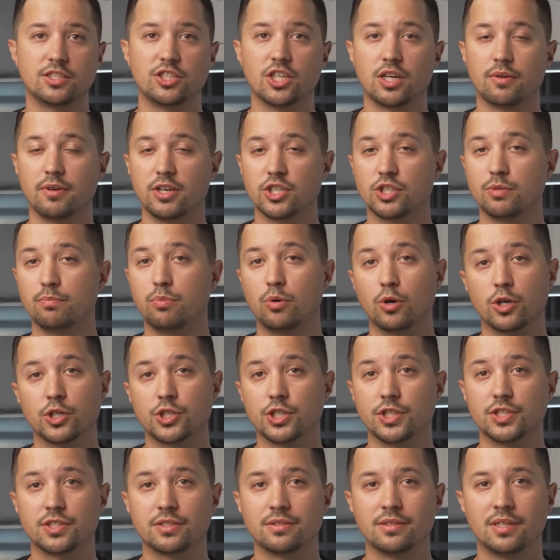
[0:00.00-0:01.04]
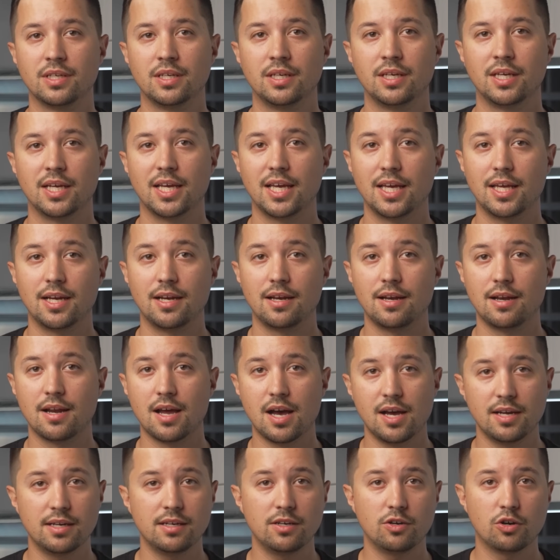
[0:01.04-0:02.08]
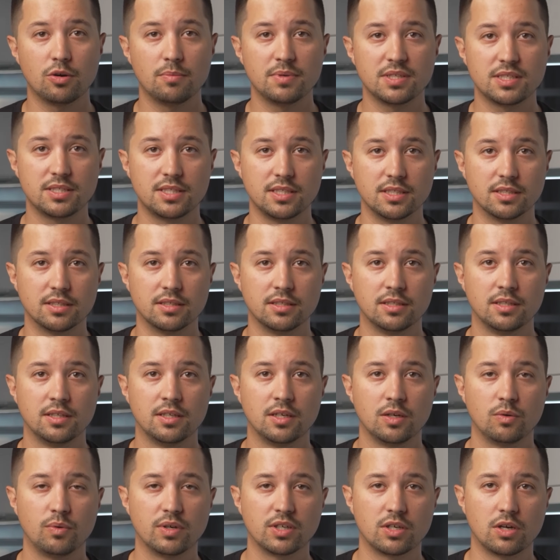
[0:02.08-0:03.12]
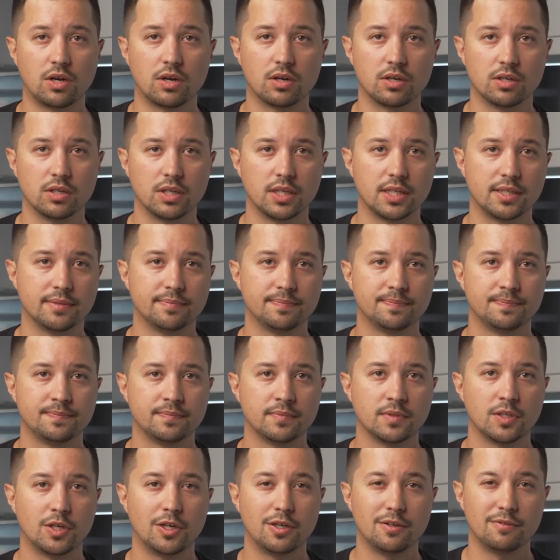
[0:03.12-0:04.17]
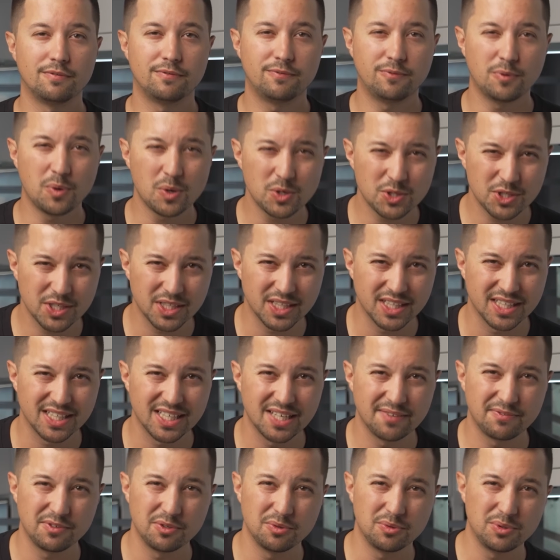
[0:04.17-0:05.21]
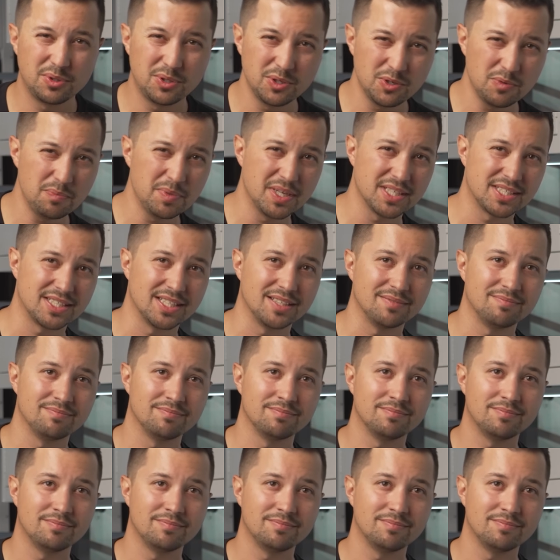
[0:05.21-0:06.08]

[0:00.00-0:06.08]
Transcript: generation Porsches, and not an enormous deal when caught early. Unfortunately, if you do miss it,